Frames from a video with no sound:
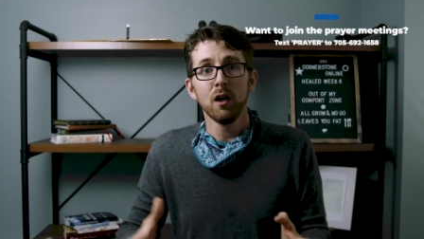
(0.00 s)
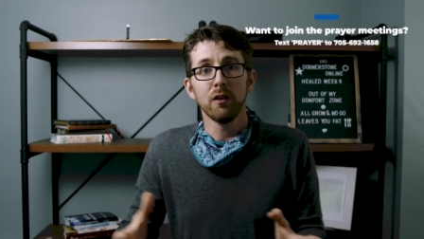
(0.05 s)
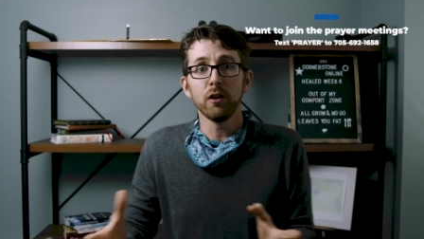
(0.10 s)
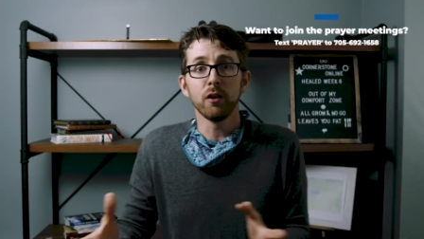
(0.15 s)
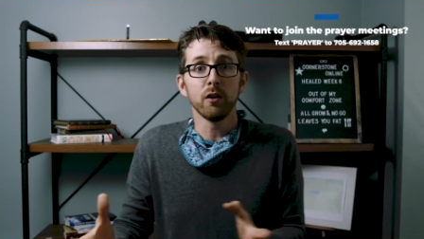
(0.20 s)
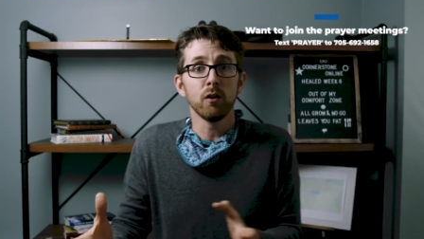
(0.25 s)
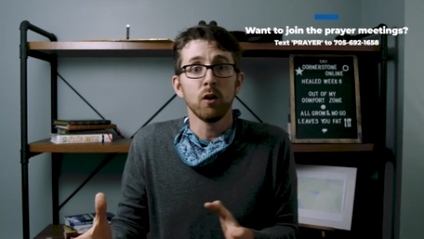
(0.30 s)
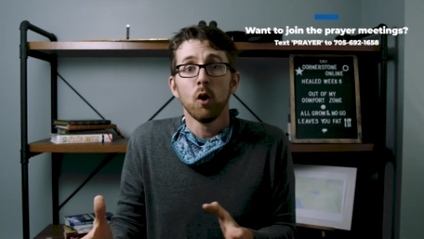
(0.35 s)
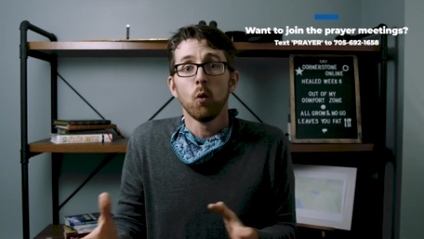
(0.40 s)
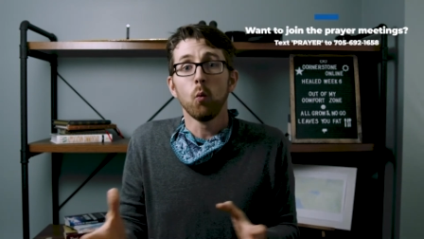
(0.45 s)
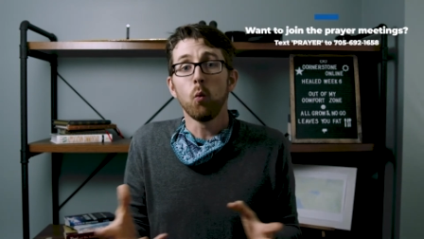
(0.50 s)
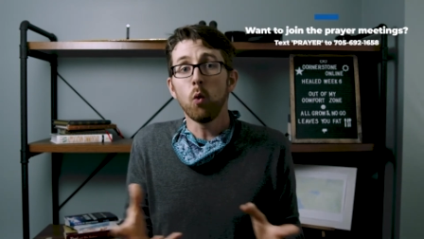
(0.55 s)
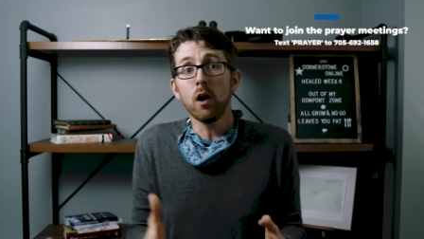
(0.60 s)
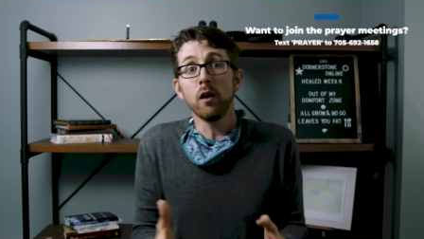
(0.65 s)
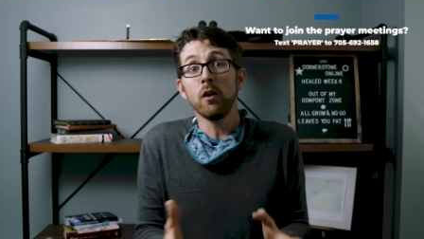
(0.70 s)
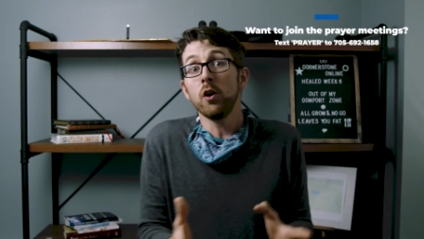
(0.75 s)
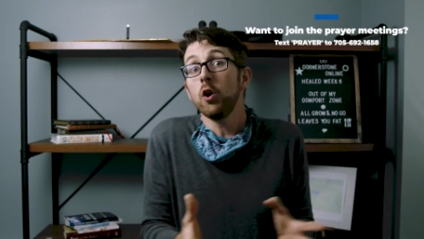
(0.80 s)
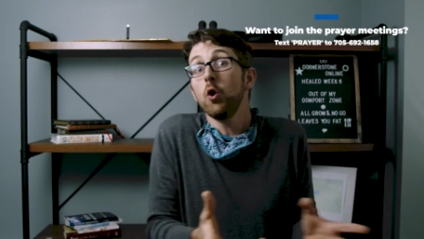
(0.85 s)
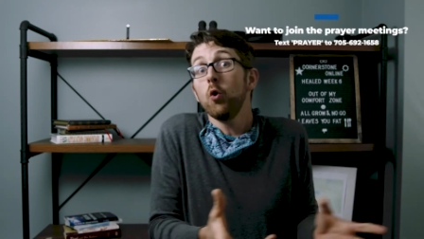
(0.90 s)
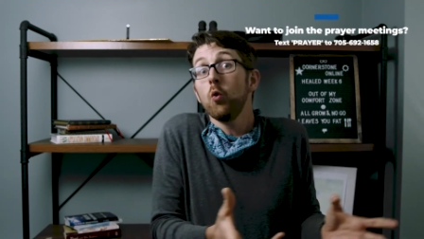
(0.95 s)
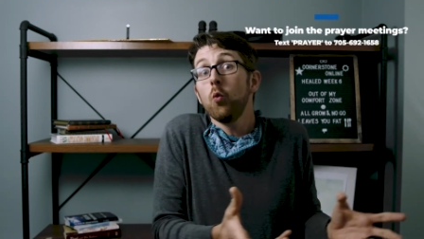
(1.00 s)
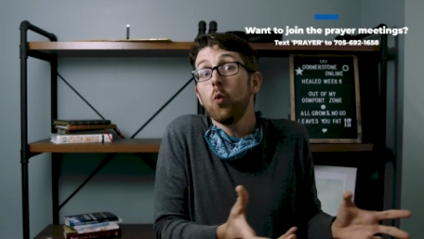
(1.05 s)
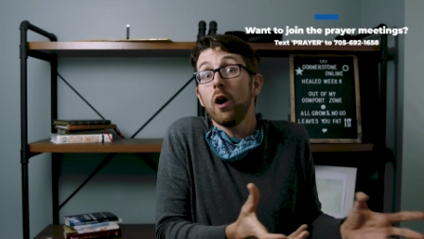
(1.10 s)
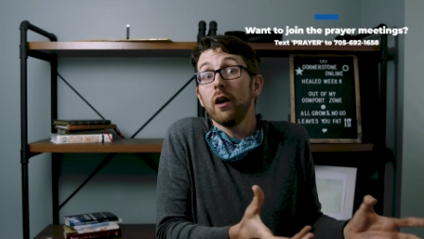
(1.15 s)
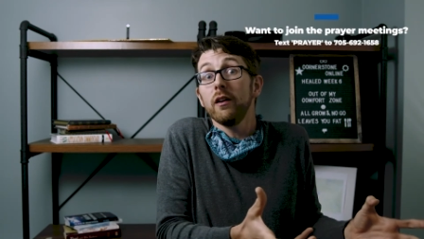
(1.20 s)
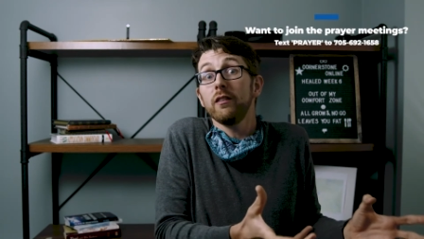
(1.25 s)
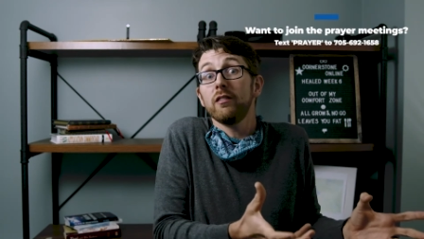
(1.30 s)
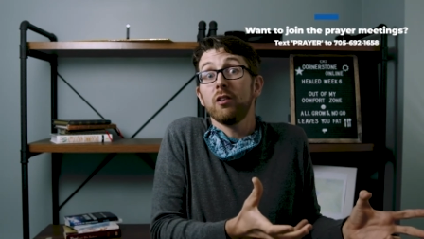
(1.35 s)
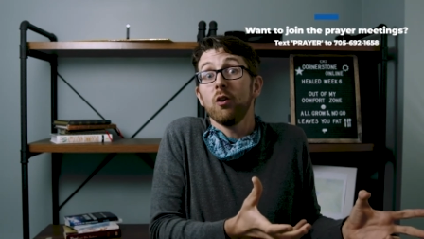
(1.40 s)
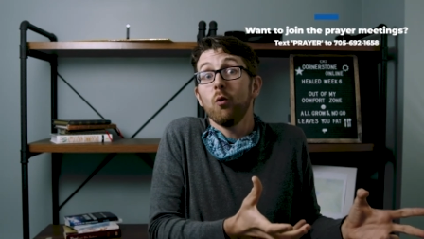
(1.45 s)
the one who
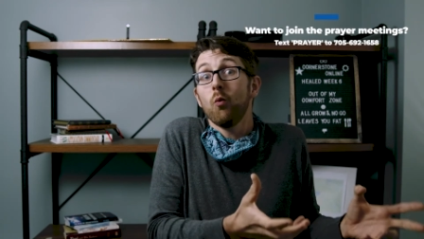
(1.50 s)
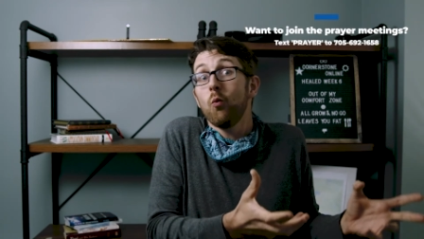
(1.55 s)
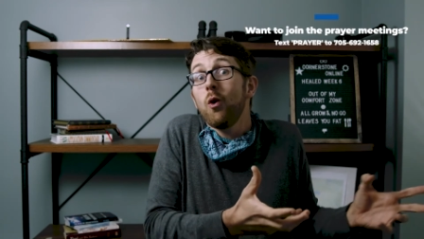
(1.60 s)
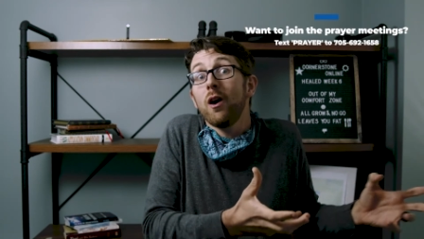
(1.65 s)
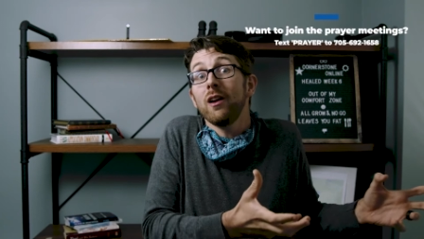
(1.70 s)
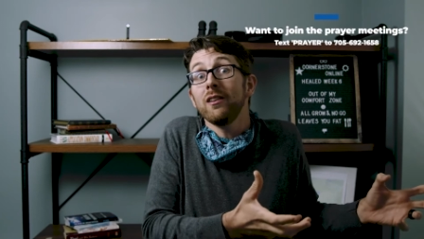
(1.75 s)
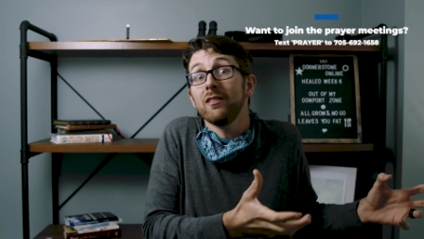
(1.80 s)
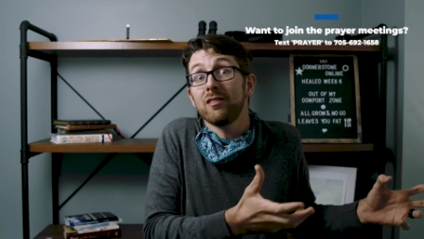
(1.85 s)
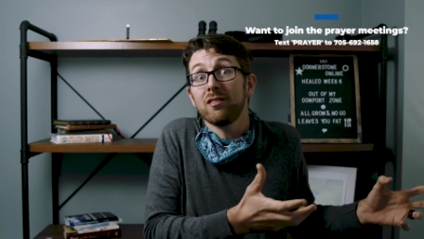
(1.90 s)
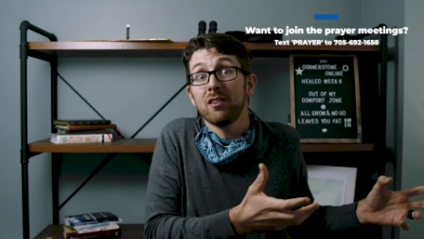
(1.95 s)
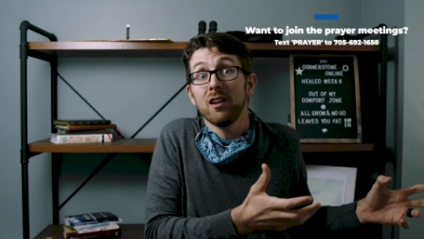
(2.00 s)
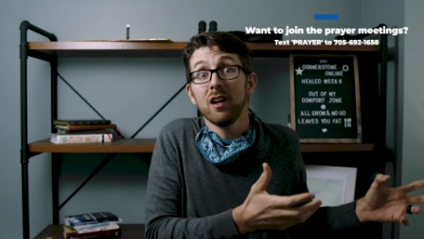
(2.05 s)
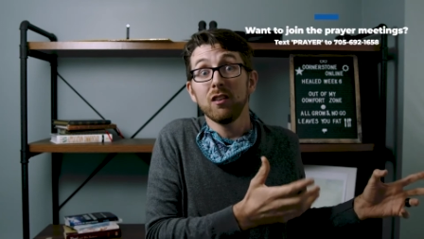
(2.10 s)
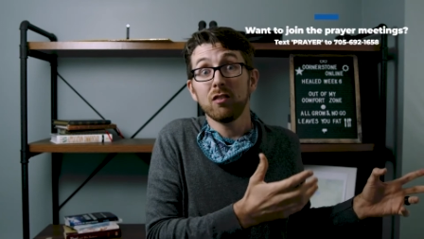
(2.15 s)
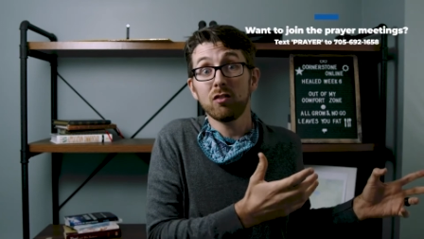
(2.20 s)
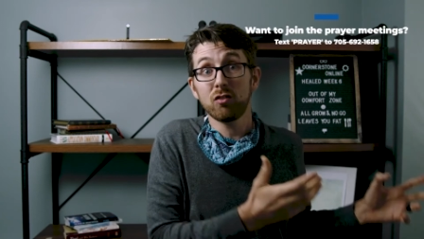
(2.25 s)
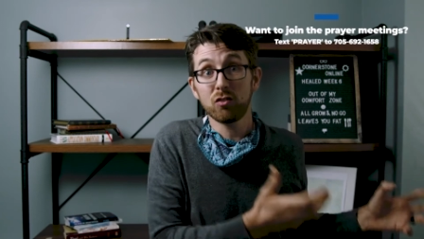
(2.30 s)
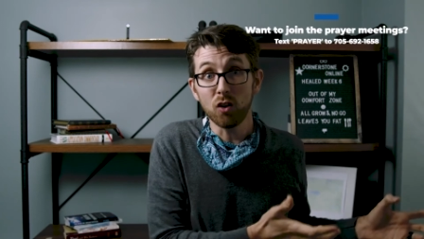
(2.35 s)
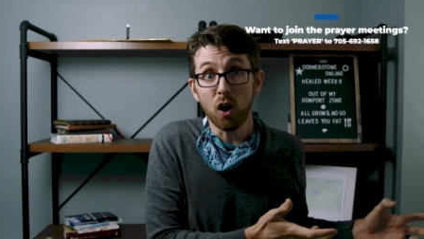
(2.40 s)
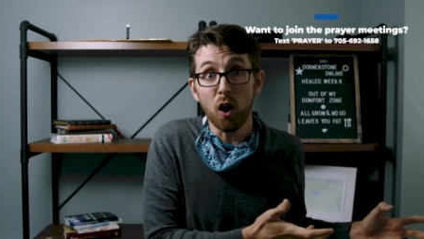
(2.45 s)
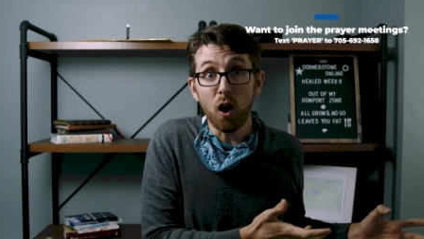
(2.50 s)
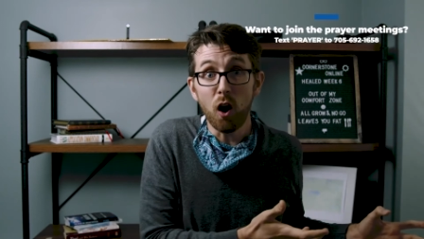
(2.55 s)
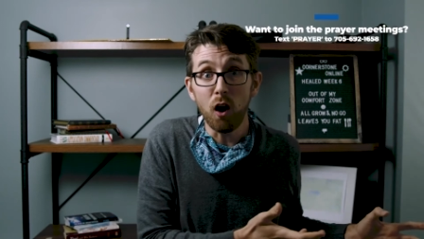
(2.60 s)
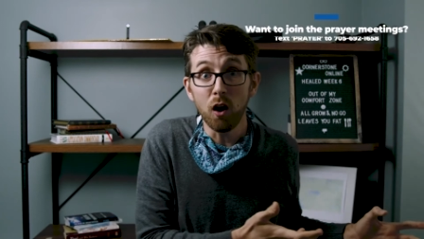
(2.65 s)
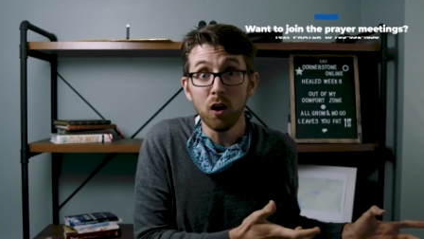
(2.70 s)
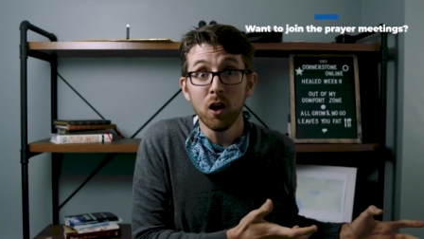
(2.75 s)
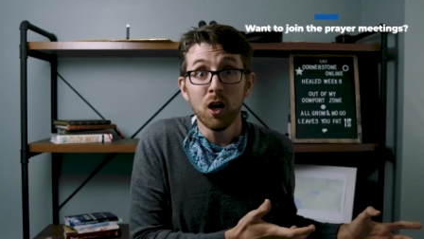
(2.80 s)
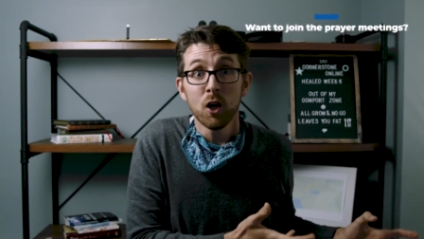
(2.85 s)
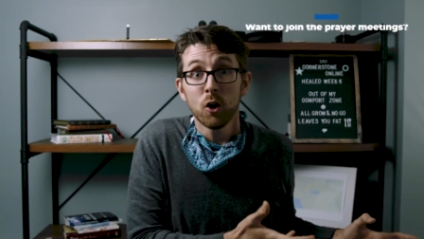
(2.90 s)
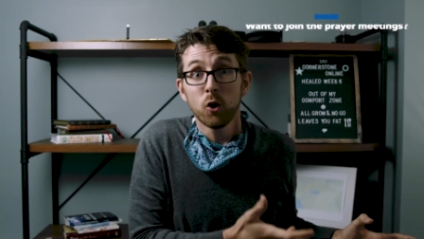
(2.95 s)
was once
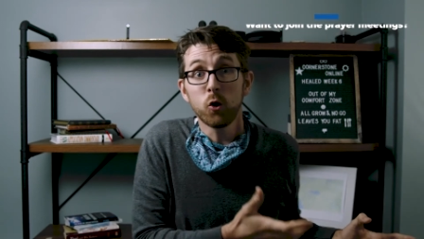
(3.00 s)
Saul,